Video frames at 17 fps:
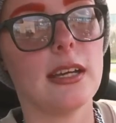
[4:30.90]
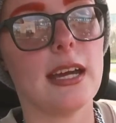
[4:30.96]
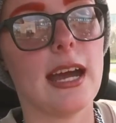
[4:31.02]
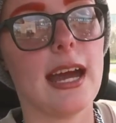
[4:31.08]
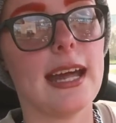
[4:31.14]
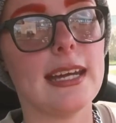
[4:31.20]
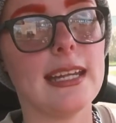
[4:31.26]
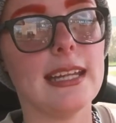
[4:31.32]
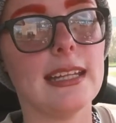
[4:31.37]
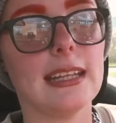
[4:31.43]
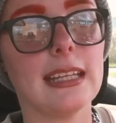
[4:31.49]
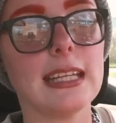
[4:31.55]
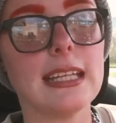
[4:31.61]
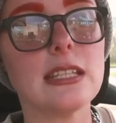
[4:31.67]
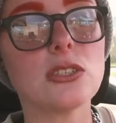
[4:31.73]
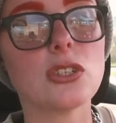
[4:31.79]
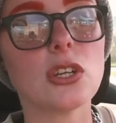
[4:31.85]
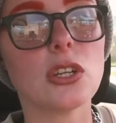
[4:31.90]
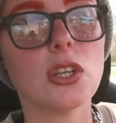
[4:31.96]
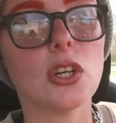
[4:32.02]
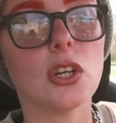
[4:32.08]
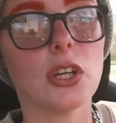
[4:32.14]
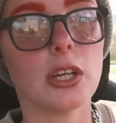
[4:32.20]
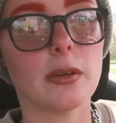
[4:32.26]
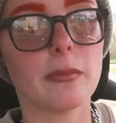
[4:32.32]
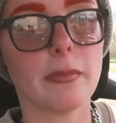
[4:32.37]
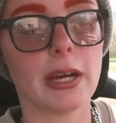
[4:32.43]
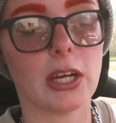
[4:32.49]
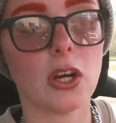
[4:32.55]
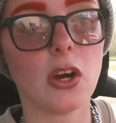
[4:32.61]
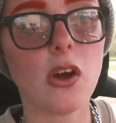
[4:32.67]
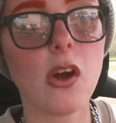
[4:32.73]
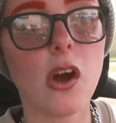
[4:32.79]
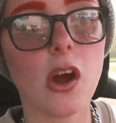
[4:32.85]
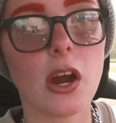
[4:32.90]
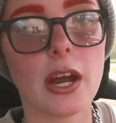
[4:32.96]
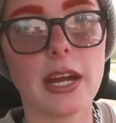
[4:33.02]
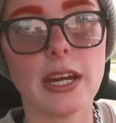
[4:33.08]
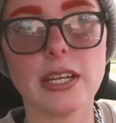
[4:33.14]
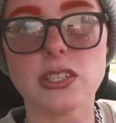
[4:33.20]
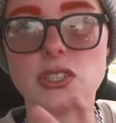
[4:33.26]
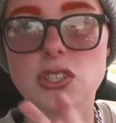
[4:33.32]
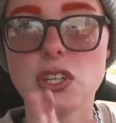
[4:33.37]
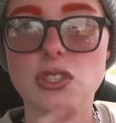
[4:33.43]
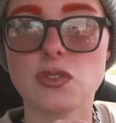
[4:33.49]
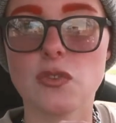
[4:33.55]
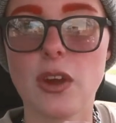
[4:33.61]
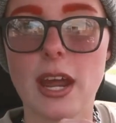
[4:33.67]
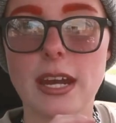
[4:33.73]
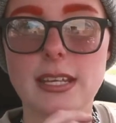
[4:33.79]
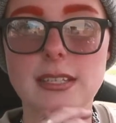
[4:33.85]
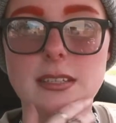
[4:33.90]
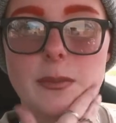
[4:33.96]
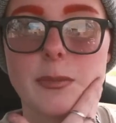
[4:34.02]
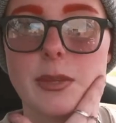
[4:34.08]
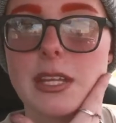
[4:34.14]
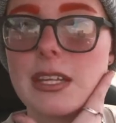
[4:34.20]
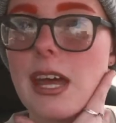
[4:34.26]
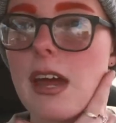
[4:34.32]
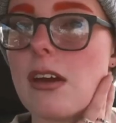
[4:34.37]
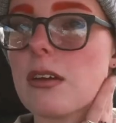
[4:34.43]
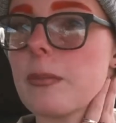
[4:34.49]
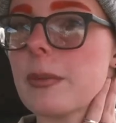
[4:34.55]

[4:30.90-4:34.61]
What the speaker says: and he leans on the hood of my car, and he starts writing something down.